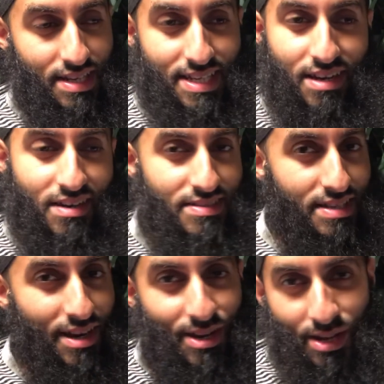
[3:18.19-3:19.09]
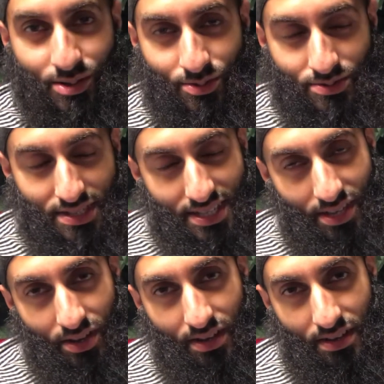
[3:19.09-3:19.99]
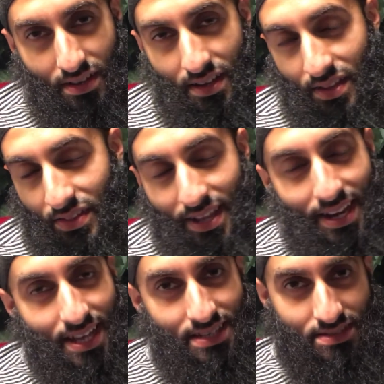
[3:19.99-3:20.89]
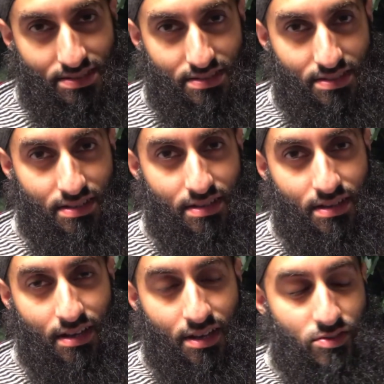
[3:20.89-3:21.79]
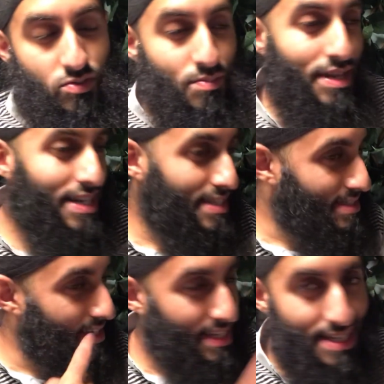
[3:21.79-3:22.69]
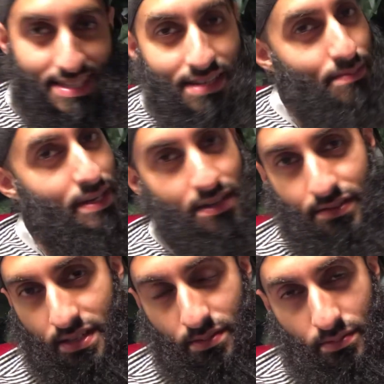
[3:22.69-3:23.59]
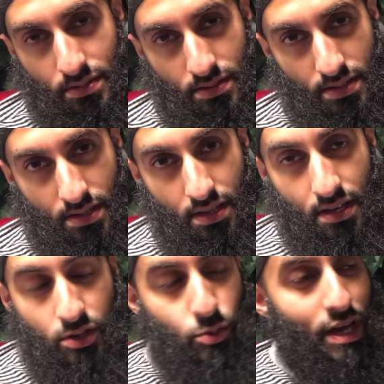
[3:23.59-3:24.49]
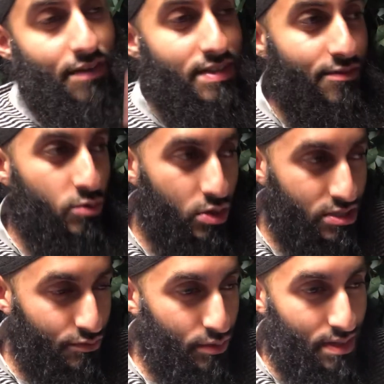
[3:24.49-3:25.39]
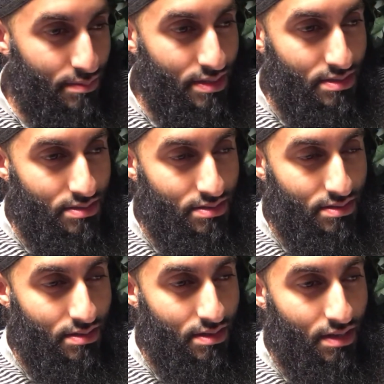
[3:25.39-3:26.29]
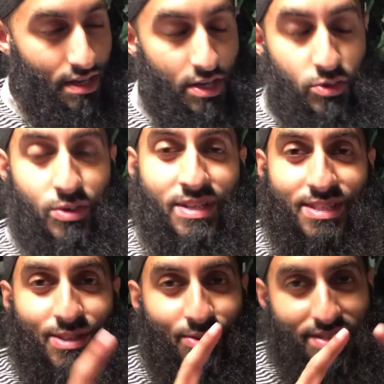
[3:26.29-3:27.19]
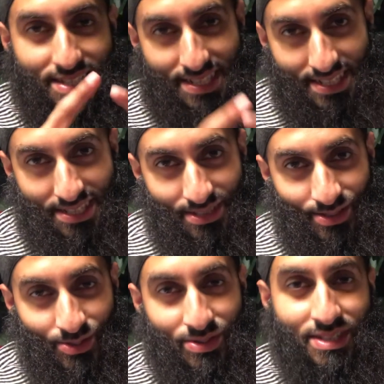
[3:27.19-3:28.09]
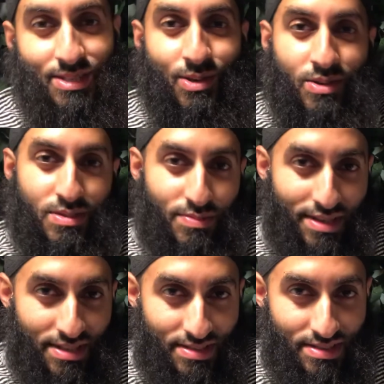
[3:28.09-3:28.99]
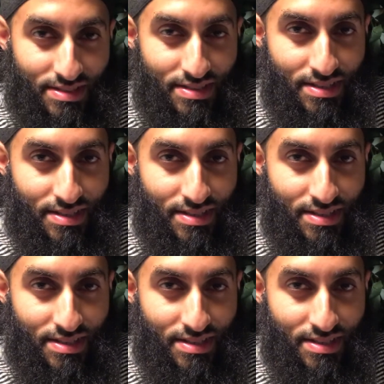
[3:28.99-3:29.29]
Like in Allah said, Allah knows that they are they're liars. So merely saying it didn't benefit them. You have to have knowledge of what it means. You need to know its conditions. You need to know its pillars.